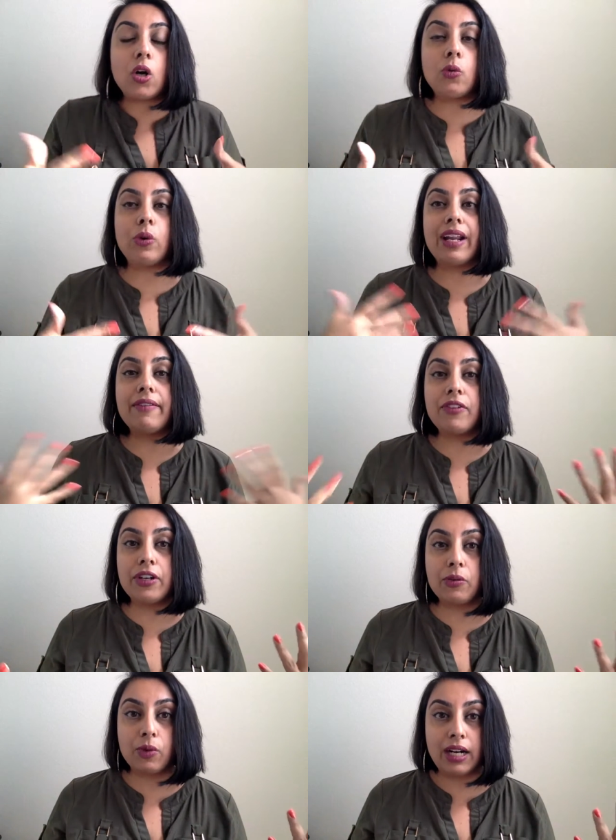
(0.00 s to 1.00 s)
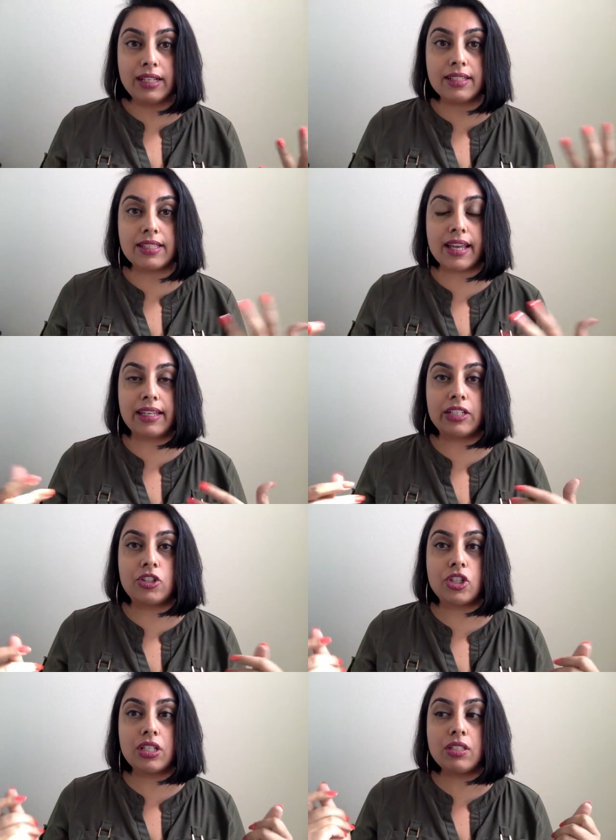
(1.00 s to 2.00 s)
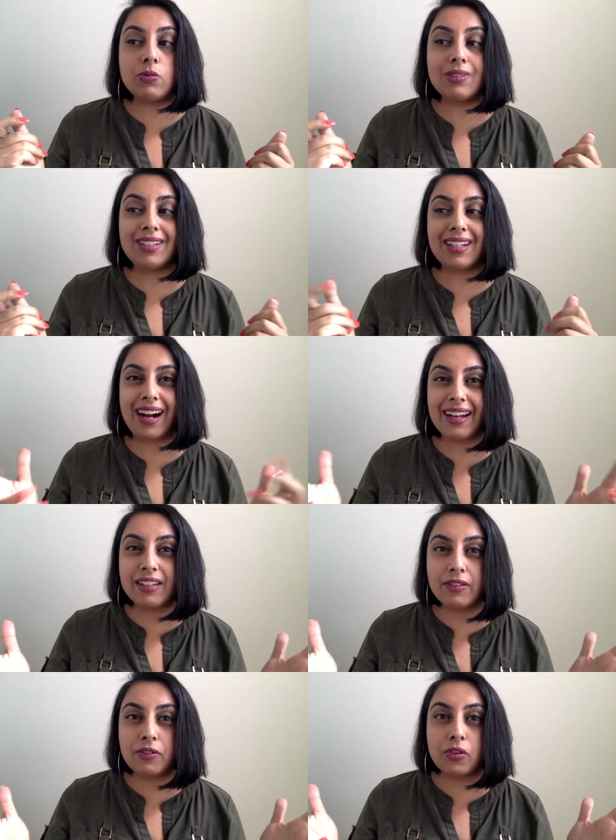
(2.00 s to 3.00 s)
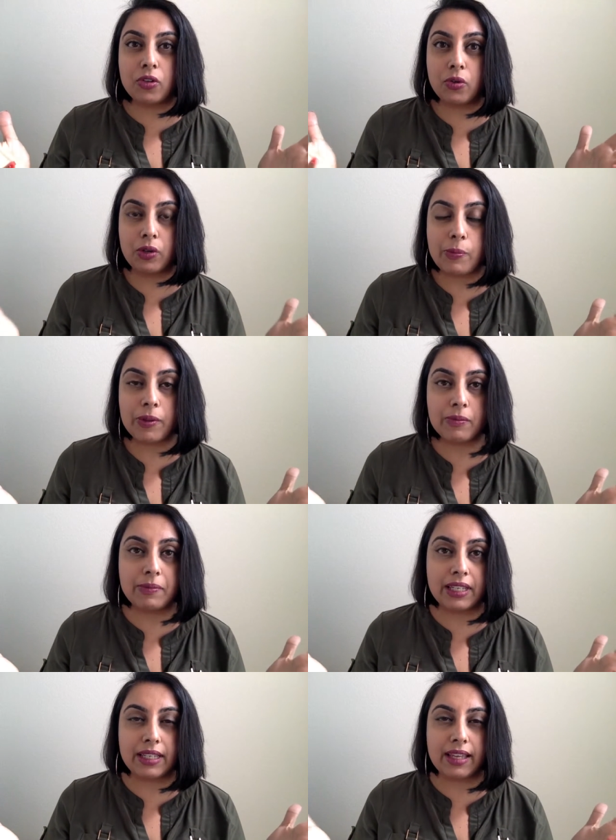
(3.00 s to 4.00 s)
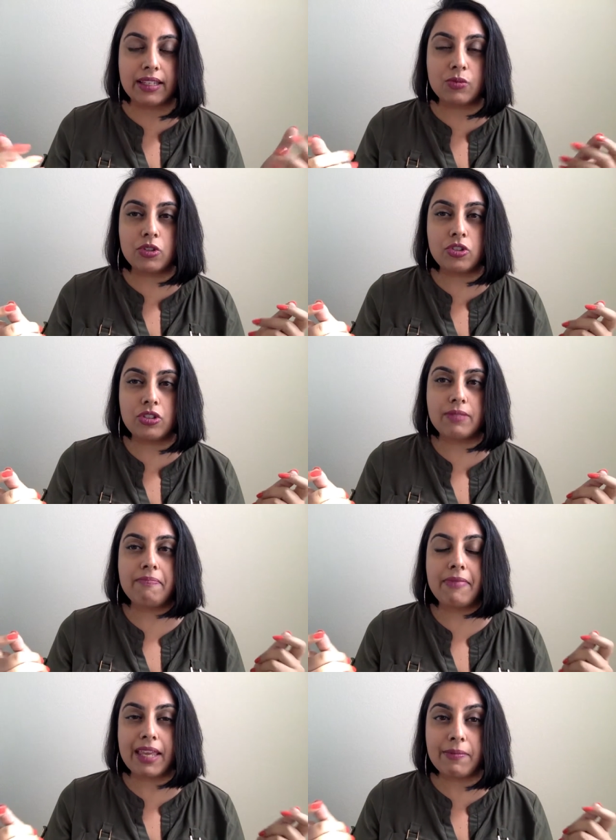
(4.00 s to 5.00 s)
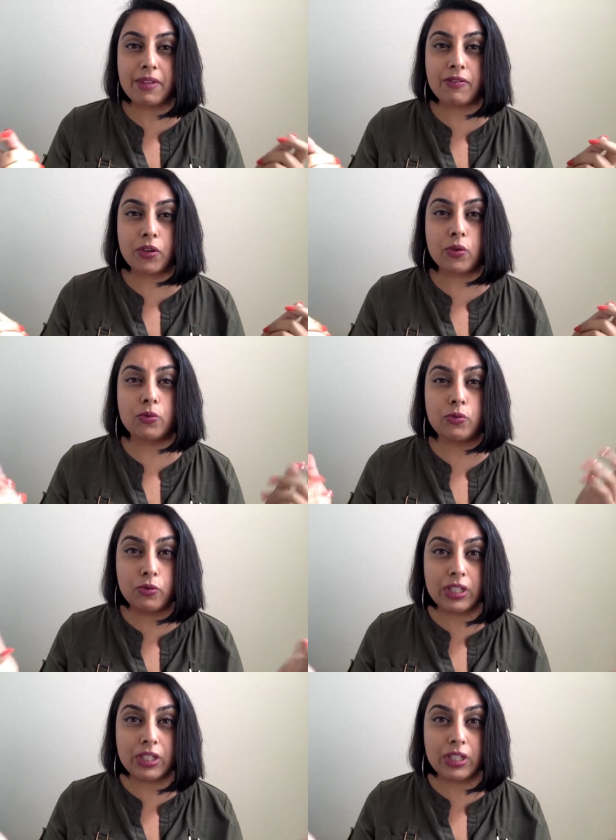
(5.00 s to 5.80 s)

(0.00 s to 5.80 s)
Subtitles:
or whatever it was. And it just would kind of cripple me and it would just make me feel